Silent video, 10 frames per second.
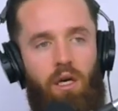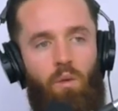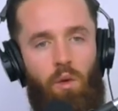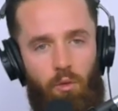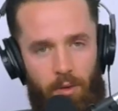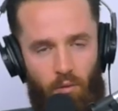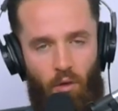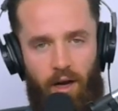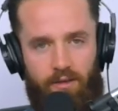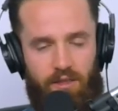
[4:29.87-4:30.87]
We will be
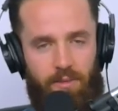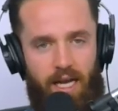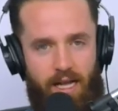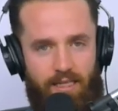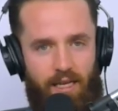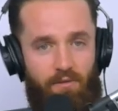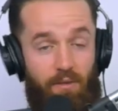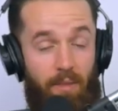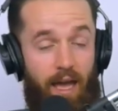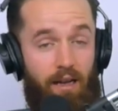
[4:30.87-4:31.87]
rolling out some content
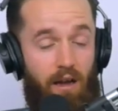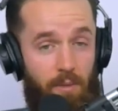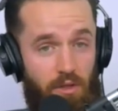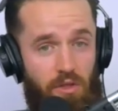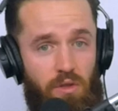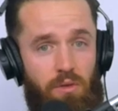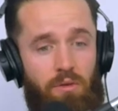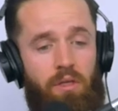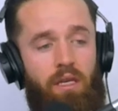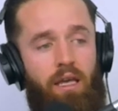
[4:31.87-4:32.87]
from that coming soon.